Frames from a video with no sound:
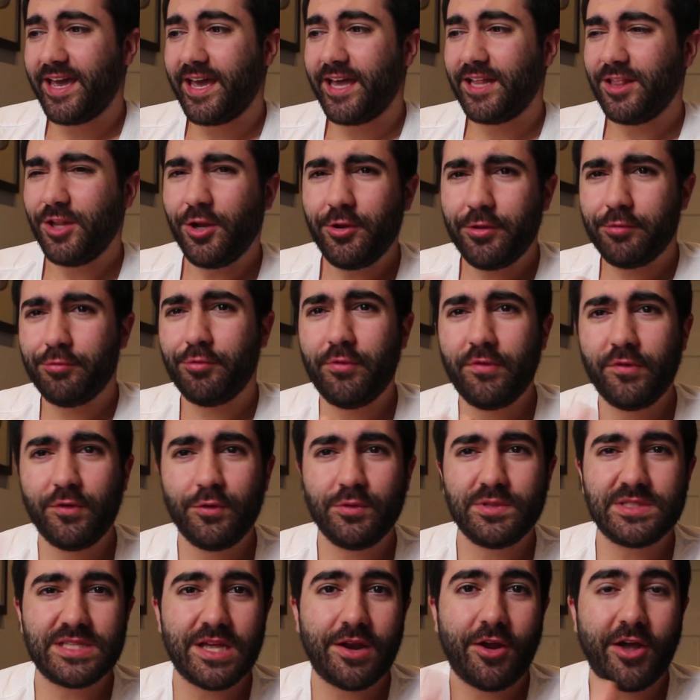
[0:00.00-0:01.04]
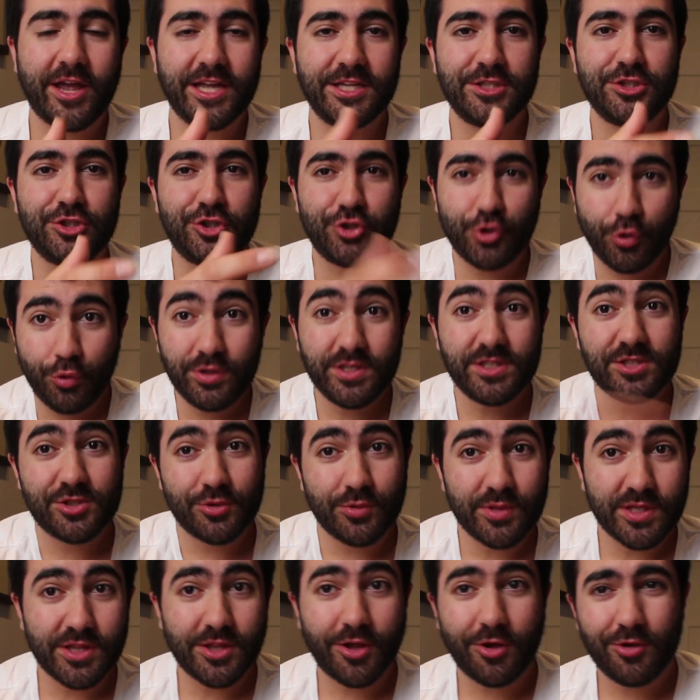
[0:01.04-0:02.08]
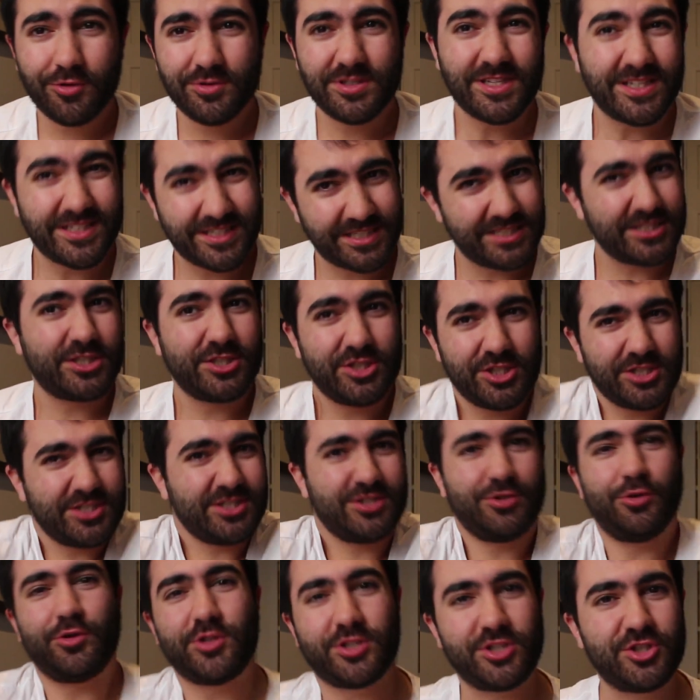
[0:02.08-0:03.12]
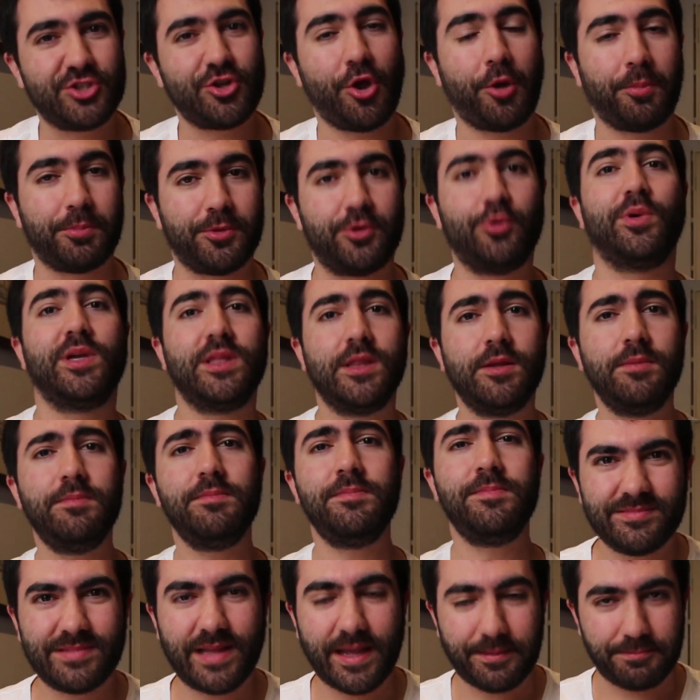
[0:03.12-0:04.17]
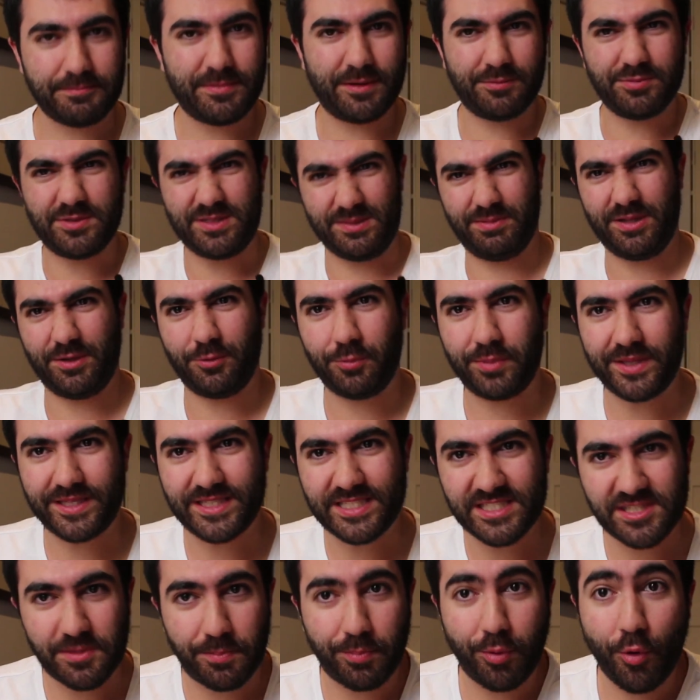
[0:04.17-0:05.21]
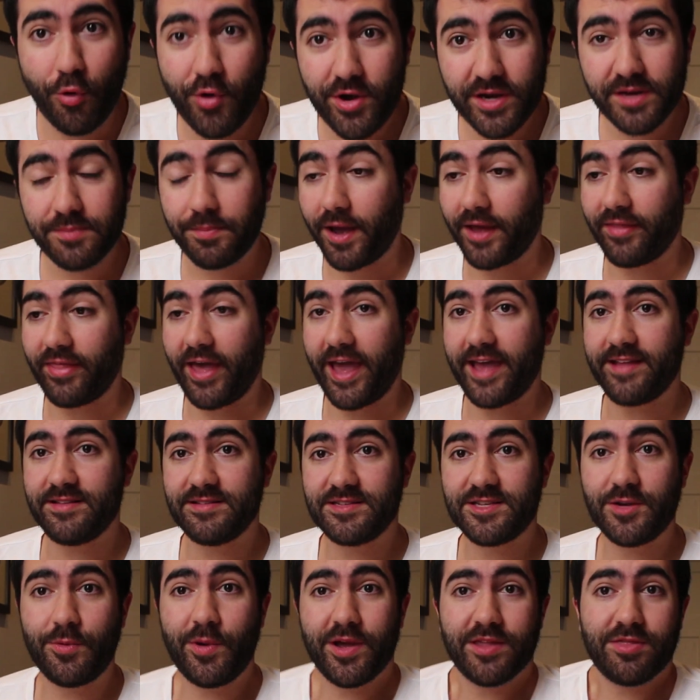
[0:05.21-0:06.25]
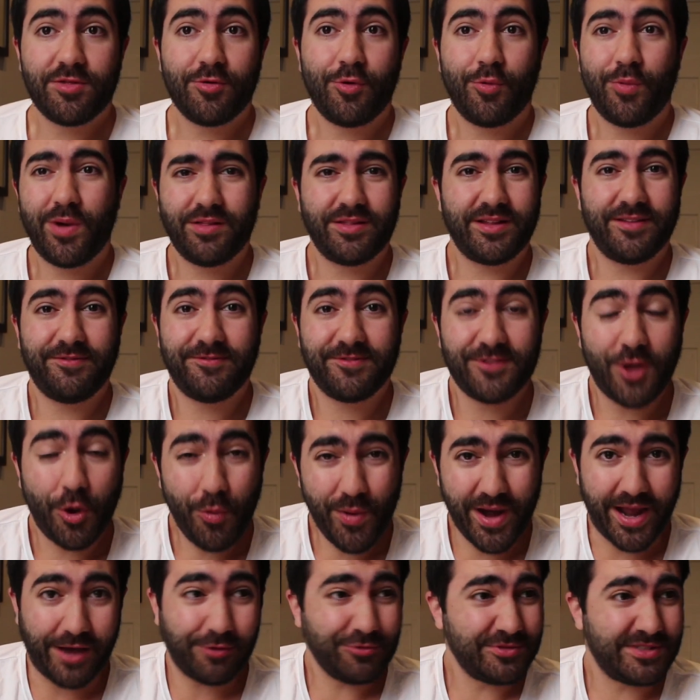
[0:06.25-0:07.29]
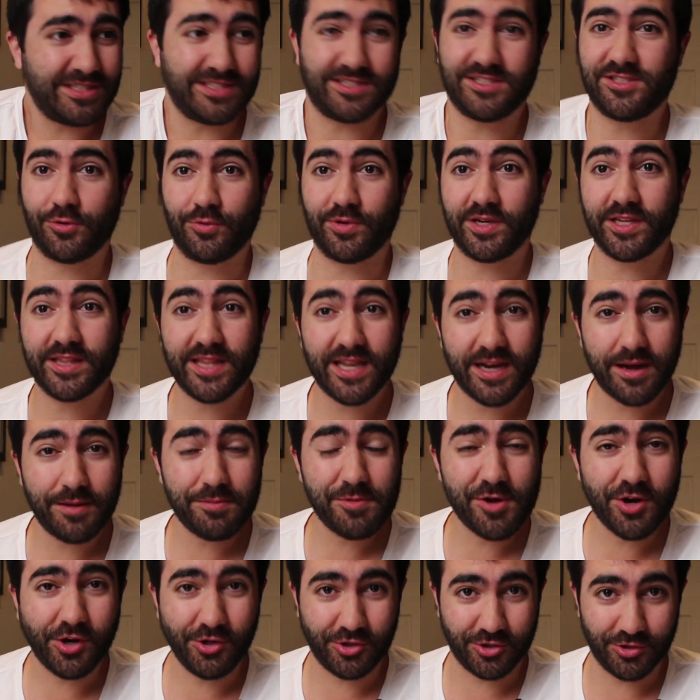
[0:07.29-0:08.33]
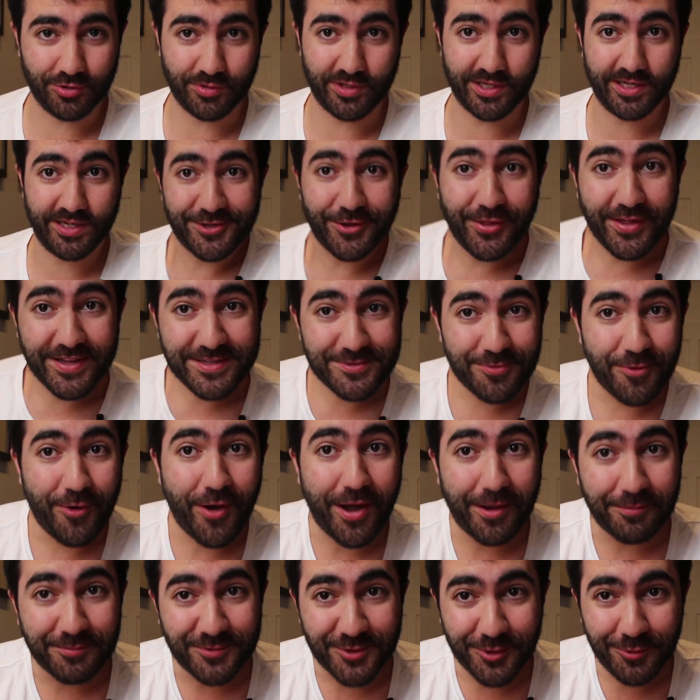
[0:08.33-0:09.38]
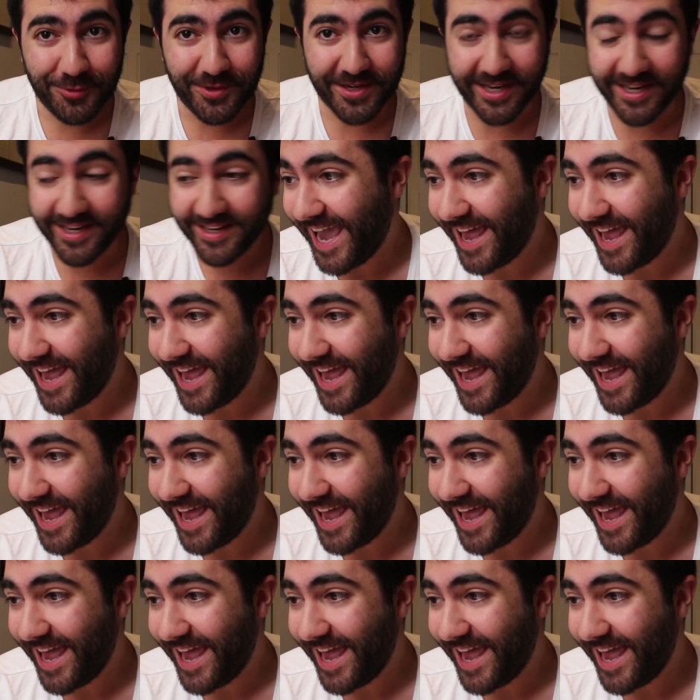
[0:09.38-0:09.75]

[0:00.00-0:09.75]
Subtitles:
A lot of the reviewers that I enjoyed doing those, to just sort of stop doing them. I was a little bit disappointed by that. So I thought, well, if no one else is doing it, then I'm gonna do it. So that's why I'm doing it.